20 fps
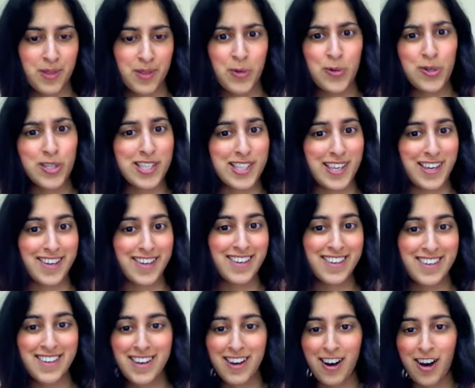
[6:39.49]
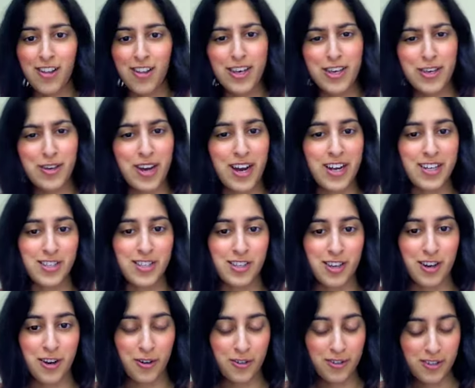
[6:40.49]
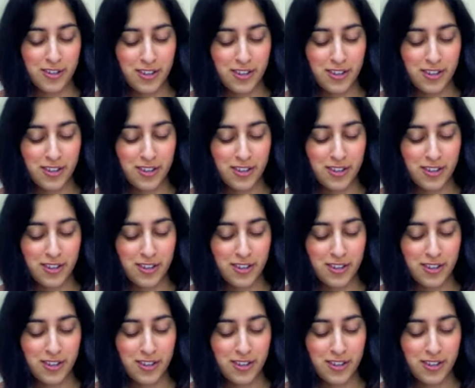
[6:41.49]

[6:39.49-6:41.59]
We'll see. I'll let you guys know.